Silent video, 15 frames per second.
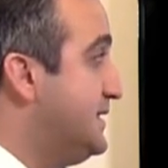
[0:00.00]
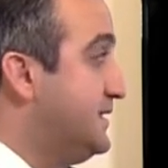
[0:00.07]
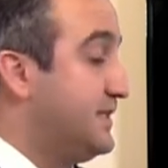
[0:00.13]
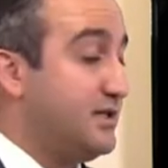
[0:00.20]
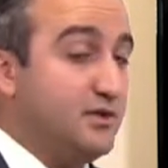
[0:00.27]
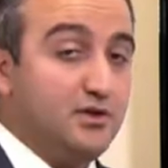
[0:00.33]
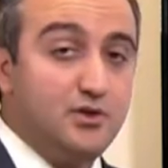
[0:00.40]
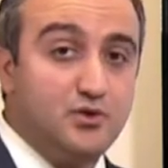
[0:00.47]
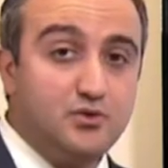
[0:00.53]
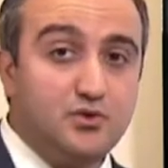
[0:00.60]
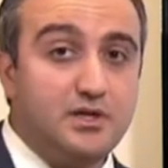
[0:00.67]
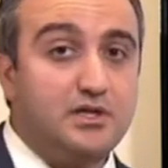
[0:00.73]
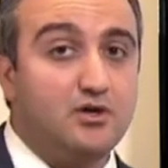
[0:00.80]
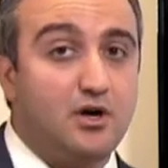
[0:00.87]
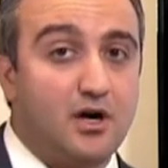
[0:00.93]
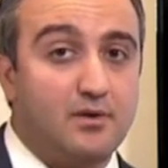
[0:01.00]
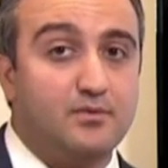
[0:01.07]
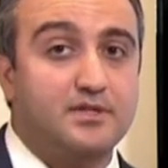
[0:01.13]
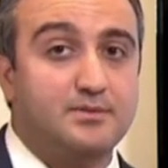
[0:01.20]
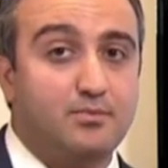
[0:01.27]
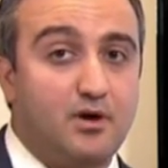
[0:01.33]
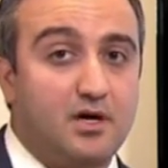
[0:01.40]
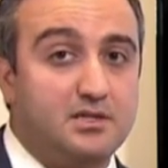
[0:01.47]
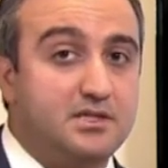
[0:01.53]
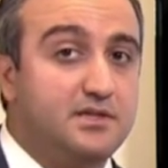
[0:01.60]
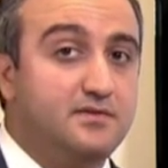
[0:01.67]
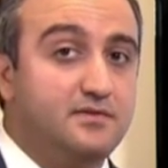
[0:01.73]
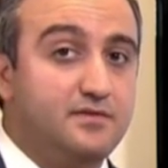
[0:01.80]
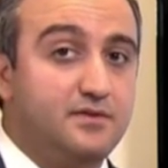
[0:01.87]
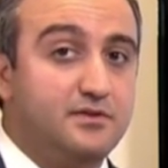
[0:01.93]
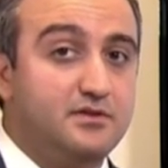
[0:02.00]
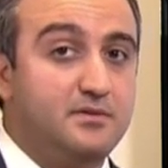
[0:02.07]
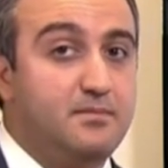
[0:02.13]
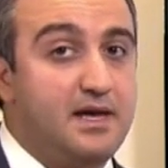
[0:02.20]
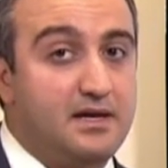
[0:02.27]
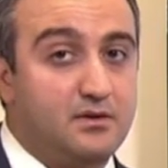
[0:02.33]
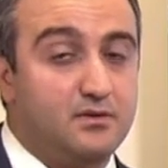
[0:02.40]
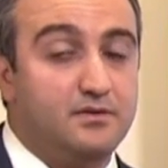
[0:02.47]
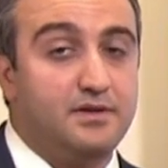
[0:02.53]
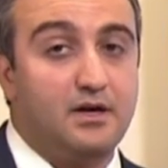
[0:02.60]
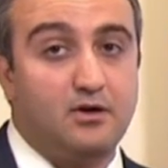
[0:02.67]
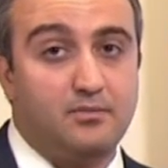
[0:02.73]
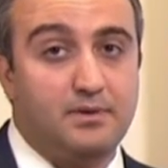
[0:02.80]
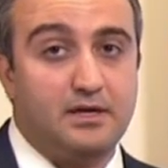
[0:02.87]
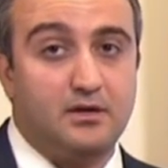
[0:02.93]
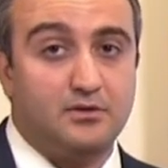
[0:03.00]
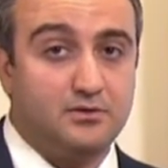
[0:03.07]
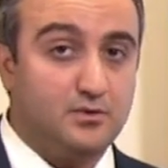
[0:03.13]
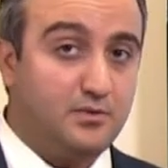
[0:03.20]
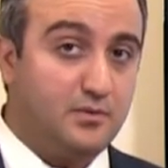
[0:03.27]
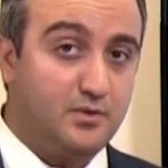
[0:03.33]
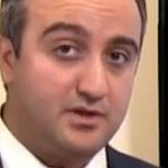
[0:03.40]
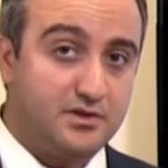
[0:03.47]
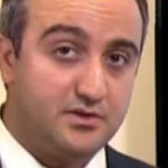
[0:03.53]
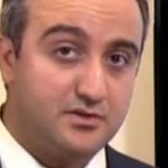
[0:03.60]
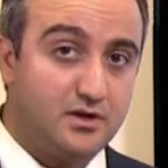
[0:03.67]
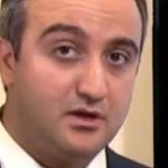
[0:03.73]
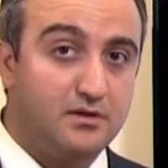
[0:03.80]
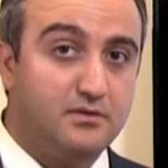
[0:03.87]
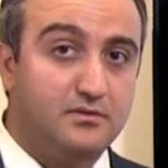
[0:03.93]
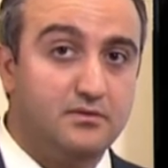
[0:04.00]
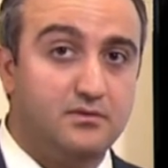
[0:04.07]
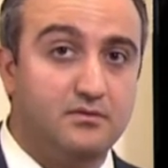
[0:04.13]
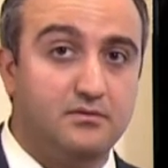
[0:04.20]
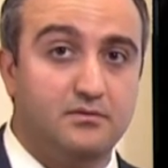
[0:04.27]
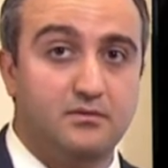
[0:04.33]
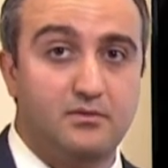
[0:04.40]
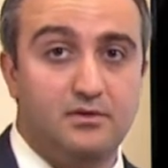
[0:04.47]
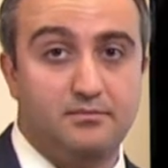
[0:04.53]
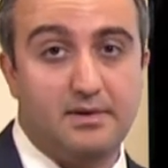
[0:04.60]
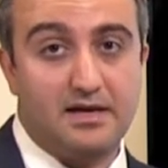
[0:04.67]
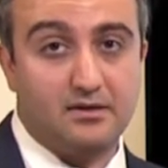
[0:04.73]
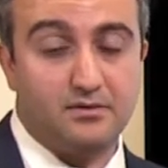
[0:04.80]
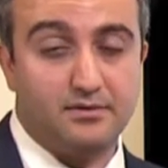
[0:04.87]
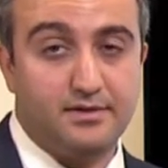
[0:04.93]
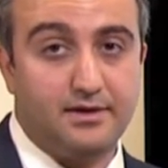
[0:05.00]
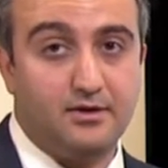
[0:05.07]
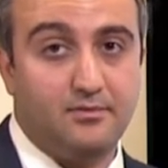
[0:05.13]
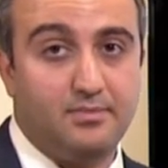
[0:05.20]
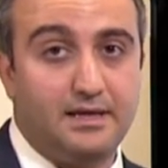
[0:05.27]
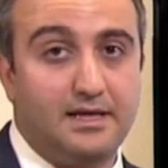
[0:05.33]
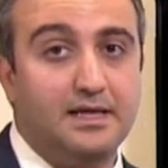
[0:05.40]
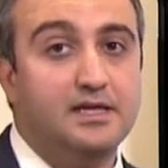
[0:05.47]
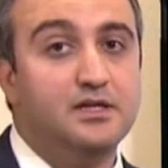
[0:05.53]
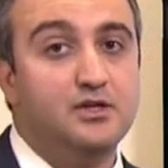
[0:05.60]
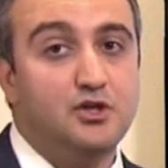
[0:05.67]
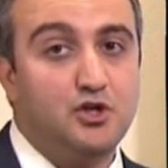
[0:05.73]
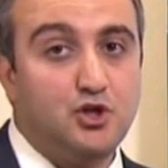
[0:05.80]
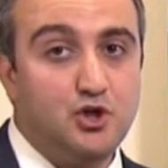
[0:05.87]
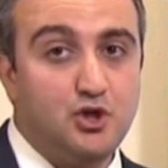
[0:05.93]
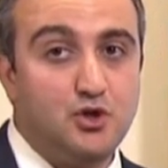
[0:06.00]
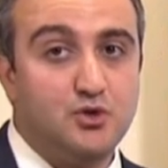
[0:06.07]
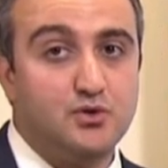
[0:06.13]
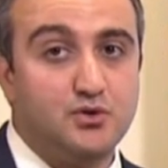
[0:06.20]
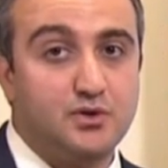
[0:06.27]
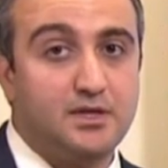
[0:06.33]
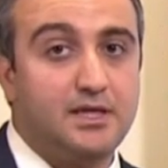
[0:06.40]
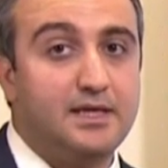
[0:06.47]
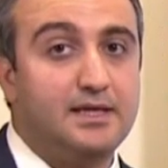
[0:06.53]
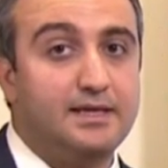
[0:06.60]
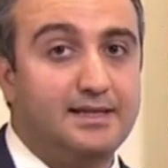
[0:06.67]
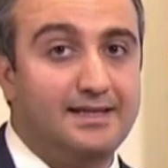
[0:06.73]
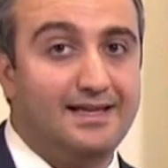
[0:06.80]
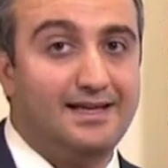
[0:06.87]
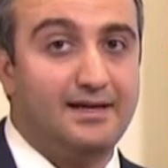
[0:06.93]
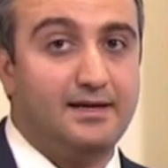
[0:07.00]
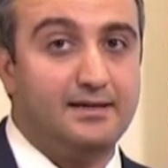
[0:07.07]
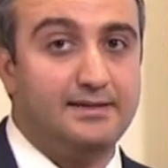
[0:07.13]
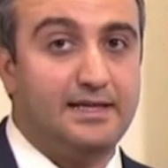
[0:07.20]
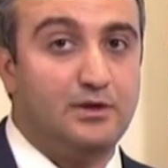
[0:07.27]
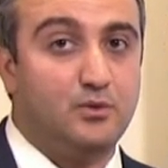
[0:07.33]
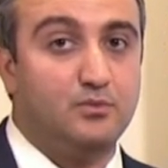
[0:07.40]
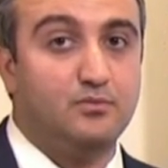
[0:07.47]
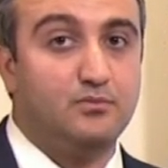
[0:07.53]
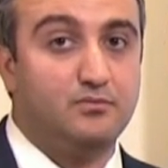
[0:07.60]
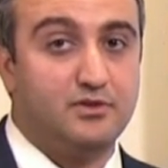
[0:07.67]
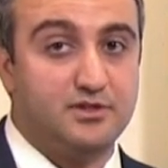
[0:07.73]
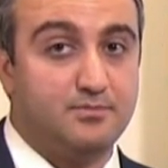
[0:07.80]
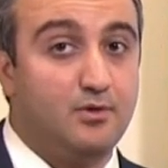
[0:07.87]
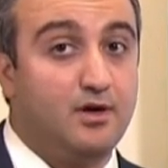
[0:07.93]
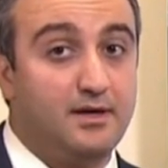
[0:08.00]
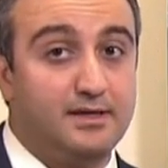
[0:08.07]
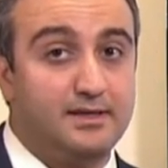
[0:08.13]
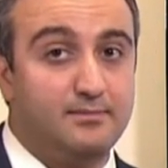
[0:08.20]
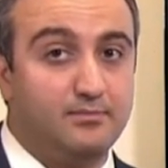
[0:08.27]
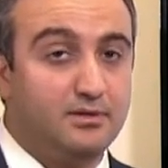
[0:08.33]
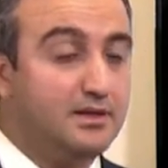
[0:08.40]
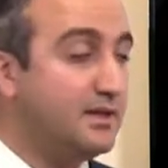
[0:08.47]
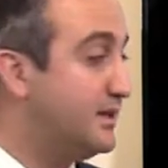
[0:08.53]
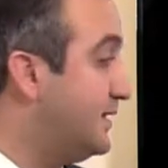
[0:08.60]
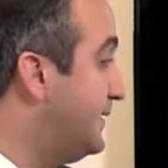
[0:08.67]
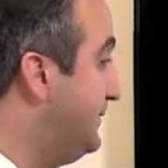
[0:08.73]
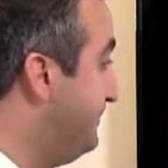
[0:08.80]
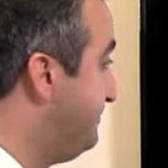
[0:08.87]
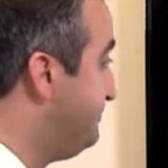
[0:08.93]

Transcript: that are usually not responsive to medical therapy. Although we want to start with medical therapy, usually uh, they don't respond completely.